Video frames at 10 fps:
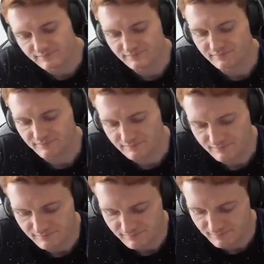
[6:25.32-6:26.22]

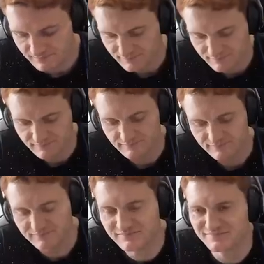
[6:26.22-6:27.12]

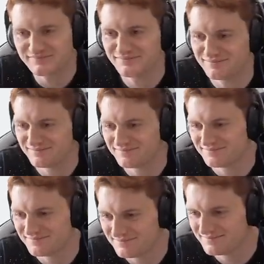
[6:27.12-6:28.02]

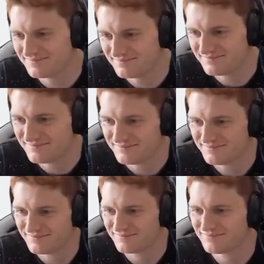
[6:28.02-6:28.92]

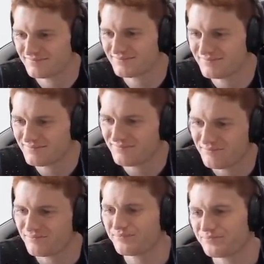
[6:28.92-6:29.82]

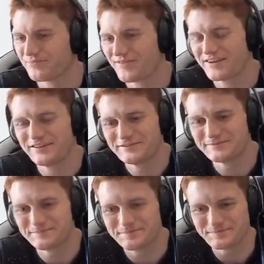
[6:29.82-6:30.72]

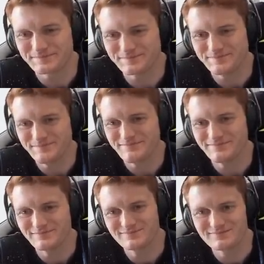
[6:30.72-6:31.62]
The person shown says nothing.